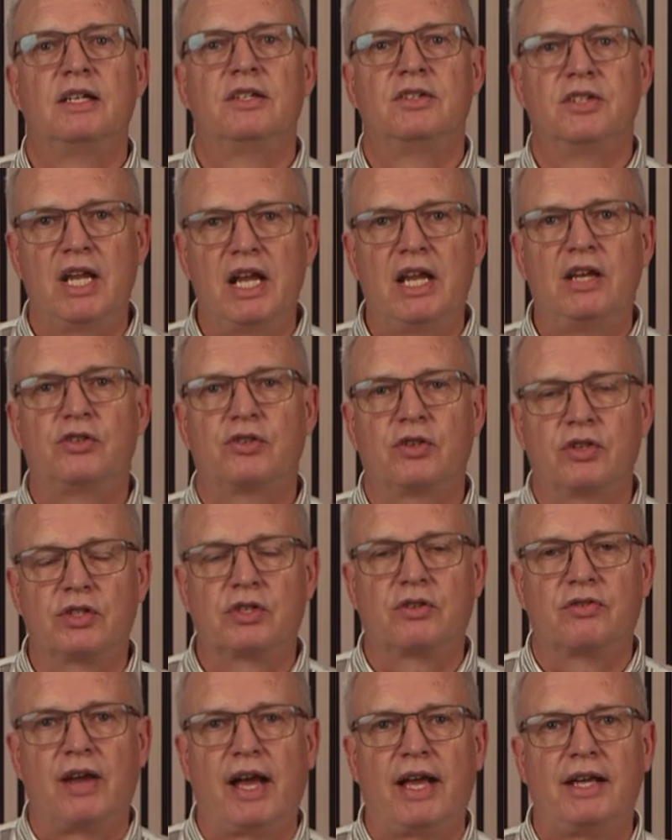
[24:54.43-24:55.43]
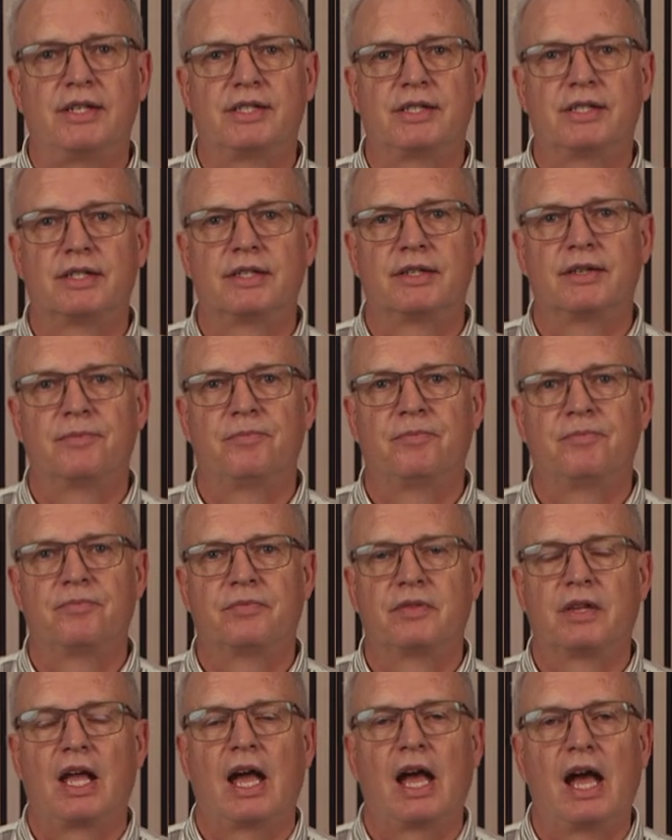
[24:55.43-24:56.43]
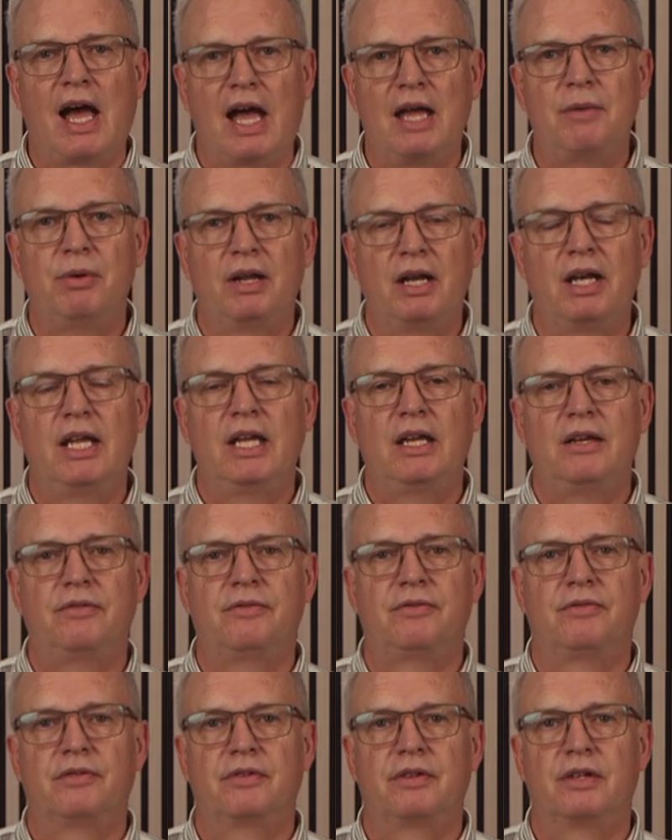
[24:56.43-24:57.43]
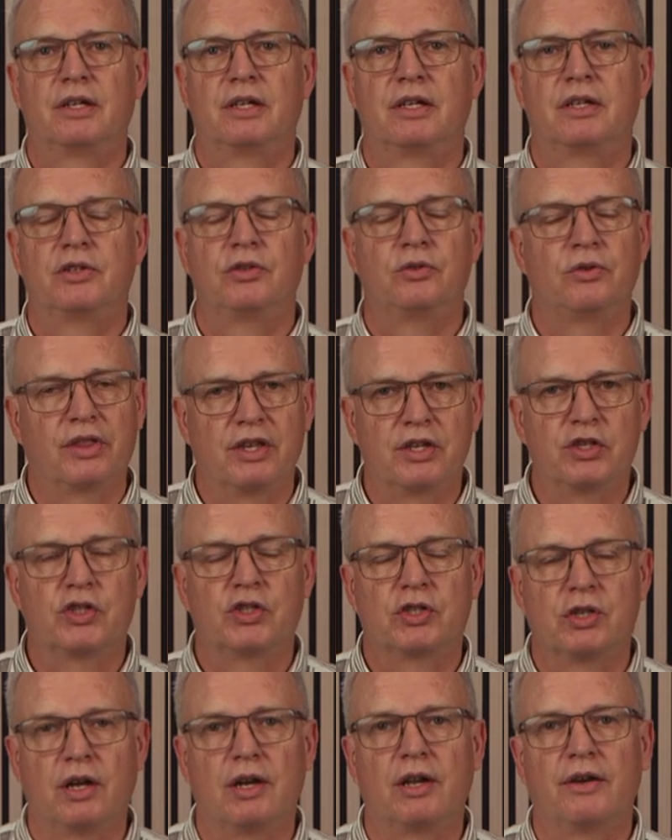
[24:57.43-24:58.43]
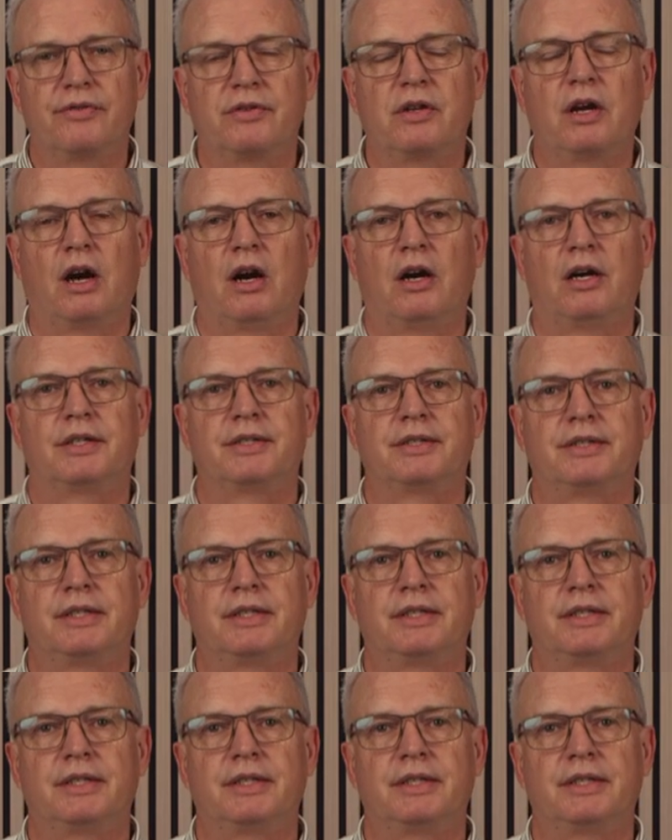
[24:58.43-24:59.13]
Jesus Christ, I believe you're the Son of God.